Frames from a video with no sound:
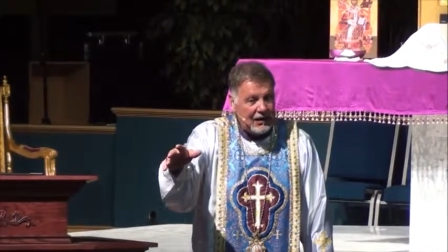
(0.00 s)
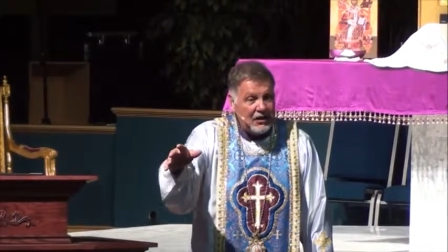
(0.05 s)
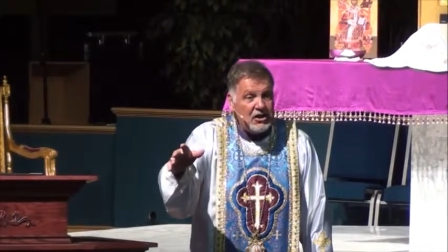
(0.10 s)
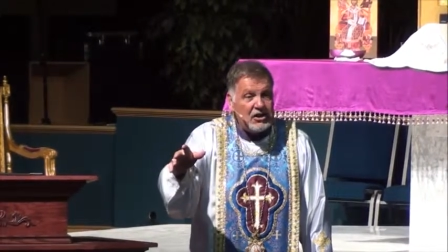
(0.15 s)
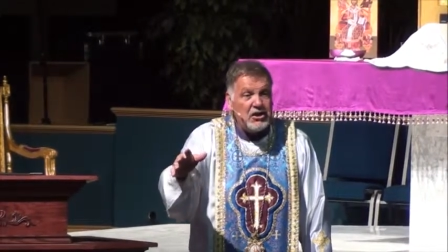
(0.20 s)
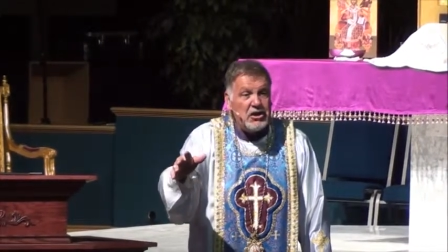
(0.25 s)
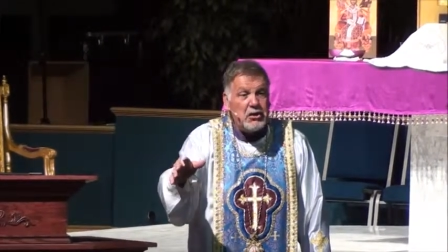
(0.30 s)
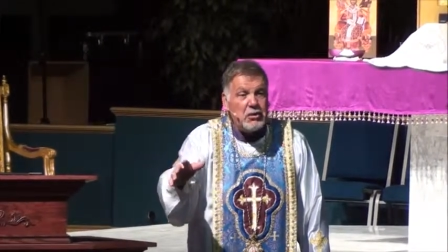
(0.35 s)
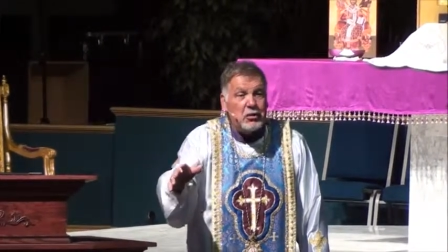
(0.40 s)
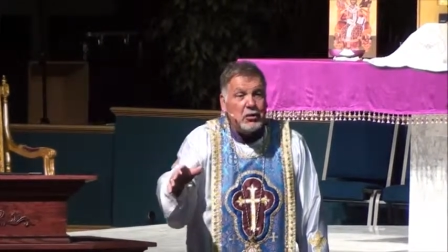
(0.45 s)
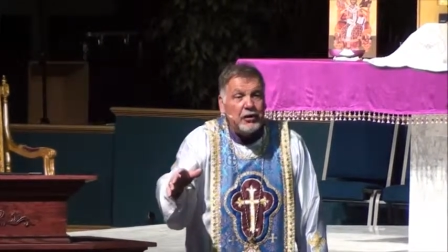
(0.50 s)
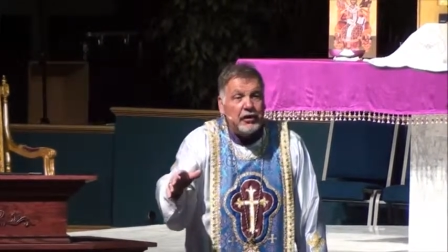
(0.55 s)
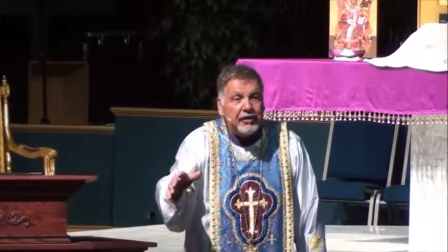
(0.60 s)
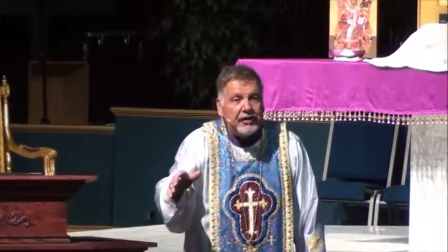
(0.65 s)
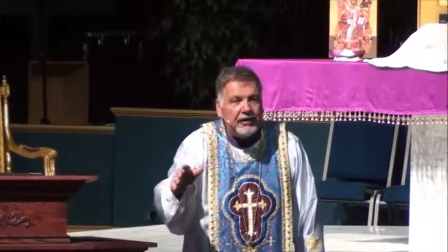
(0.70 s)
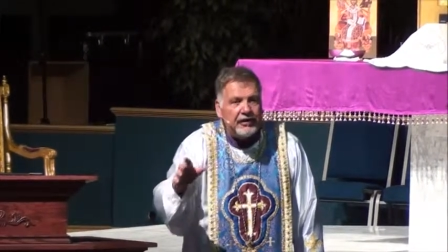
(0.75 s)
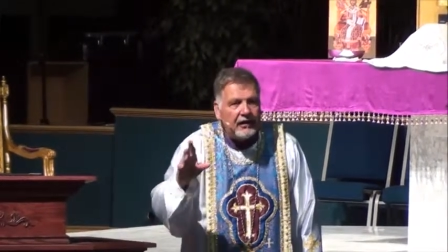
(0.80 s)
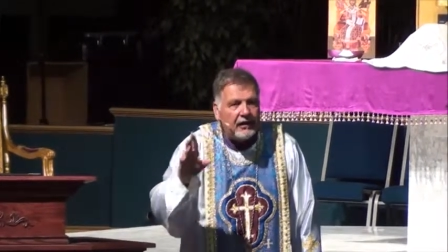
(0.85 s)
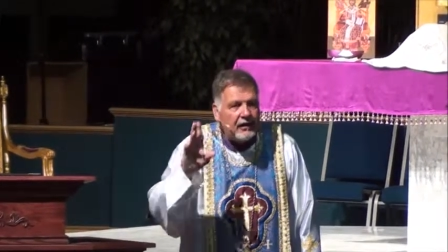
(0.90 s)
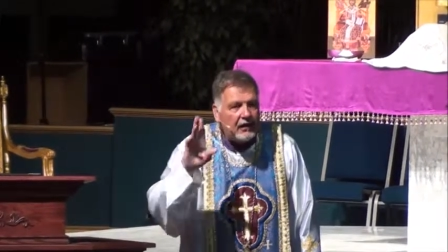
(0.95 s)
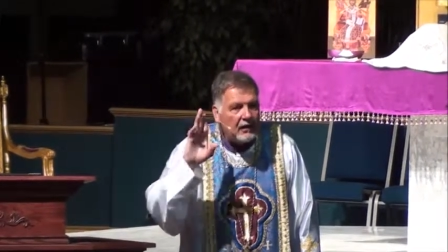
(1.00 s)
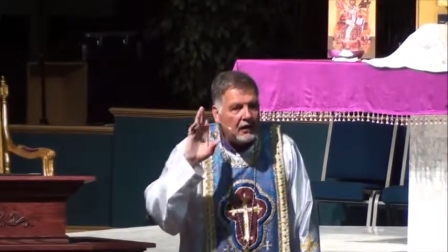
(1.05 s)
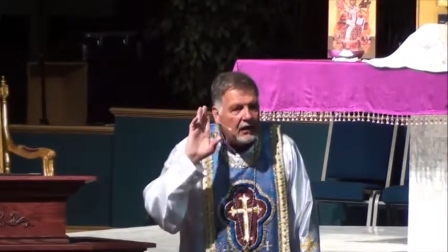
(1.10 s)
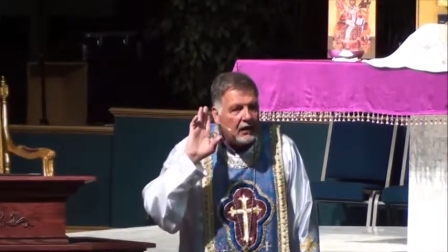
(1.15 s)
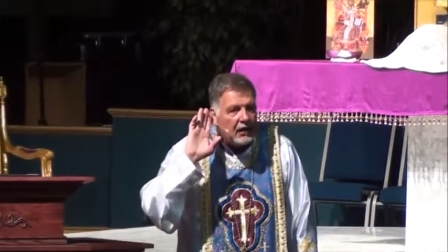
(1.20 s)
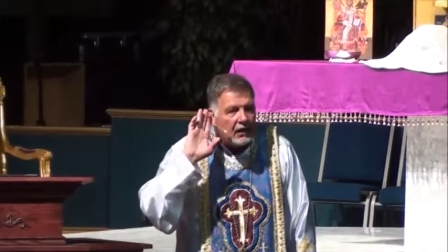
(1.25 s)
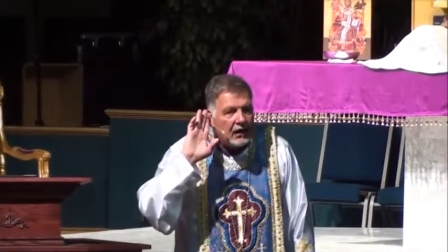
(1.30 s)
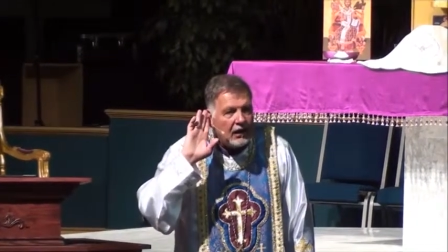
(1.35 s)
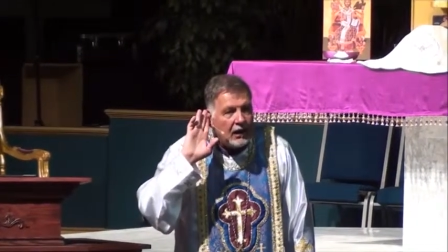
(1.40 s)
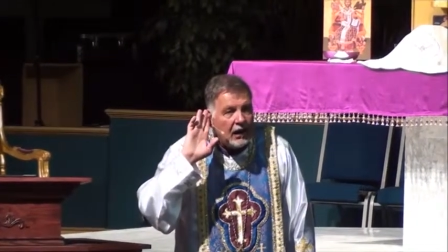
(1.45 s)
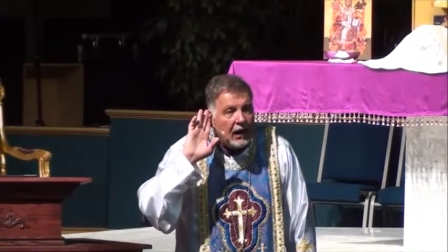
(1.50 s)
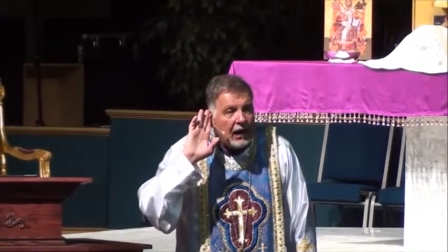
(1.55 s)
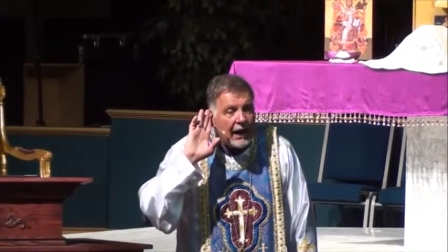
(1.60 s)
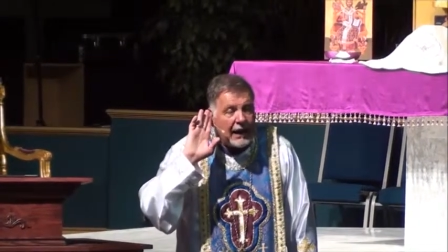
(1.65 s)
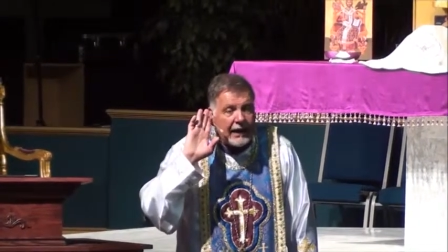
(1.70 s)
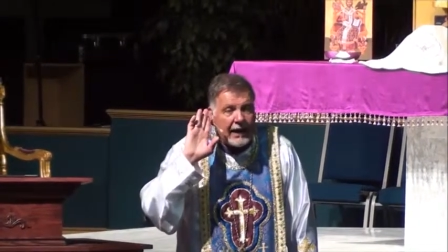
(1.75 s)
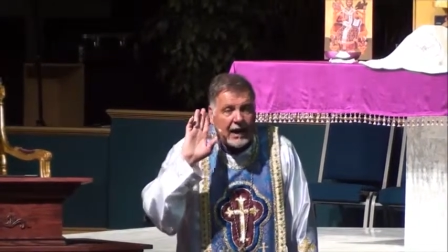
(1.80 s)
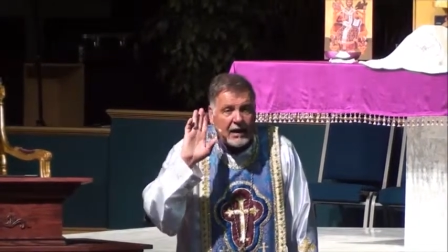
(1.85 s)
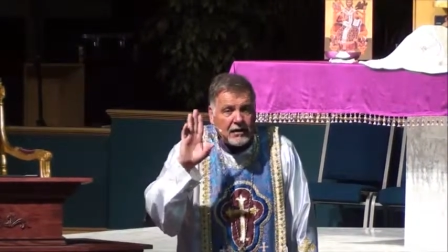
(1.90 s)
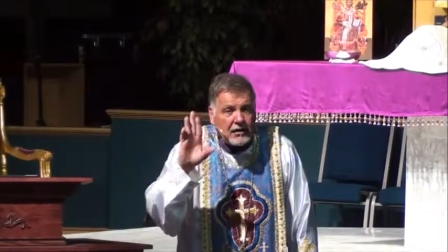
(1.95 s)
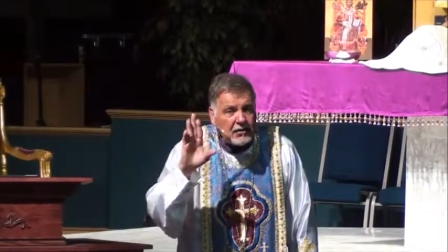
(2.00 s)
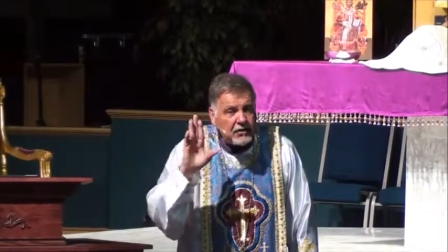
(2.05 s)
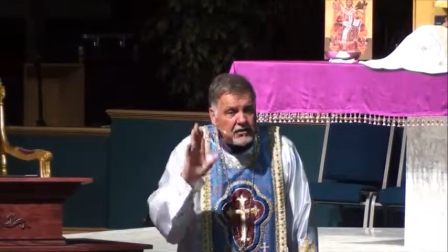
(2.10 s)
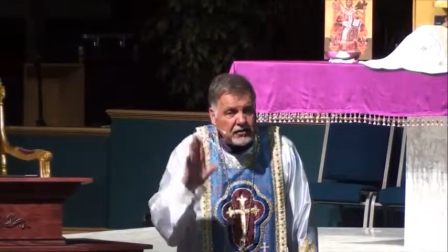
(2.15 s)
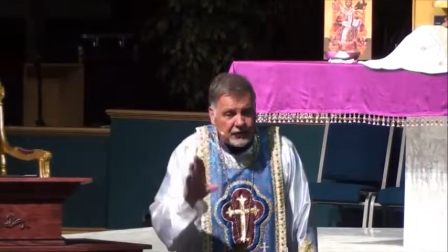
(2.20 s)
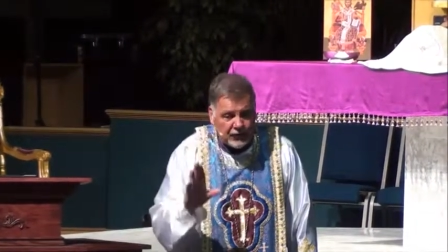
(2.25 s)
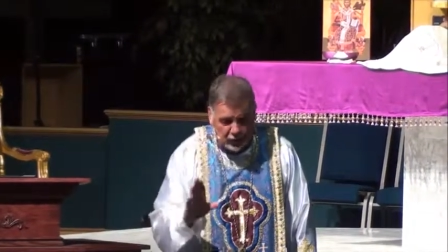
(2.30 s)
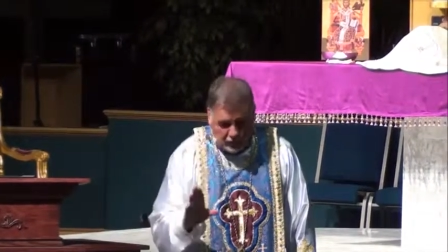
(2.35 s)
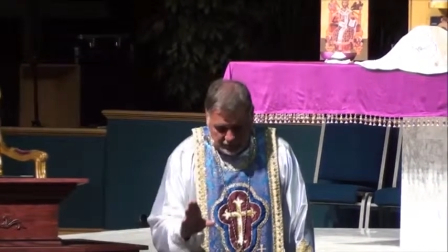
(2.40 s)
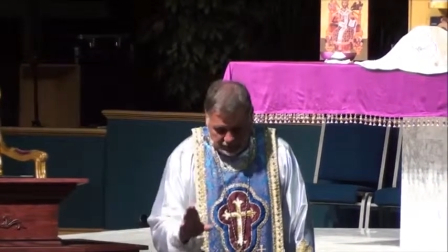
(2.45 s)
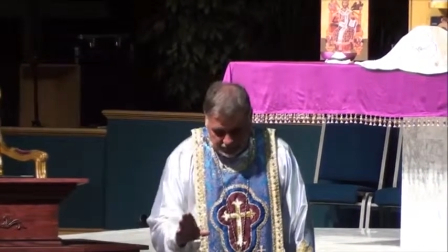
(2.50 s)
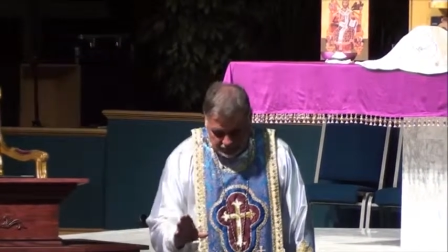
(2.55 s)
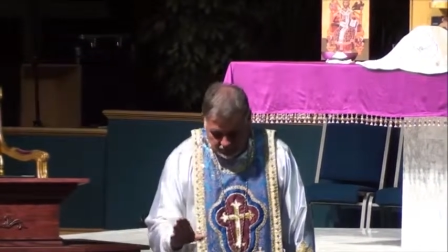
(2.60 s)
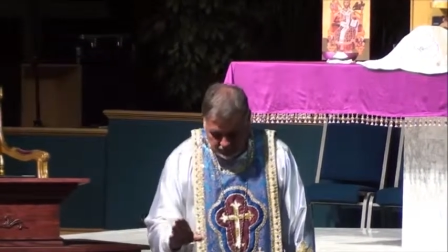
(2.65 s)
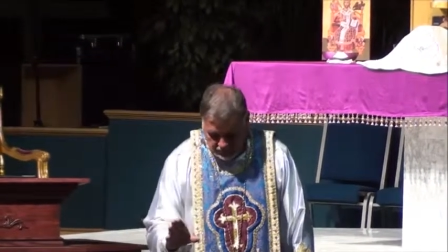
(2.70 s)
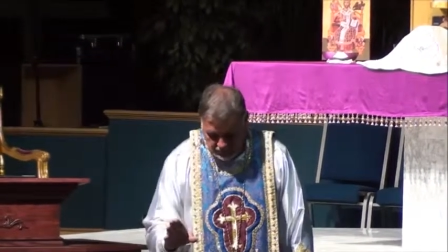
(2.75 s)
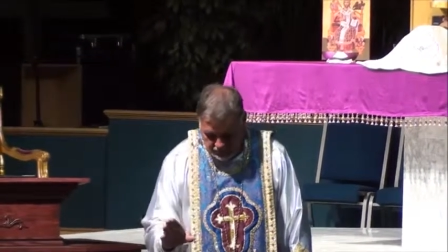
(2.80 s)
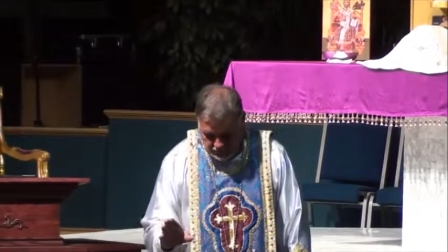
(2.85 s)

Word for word: youth. I got news for you.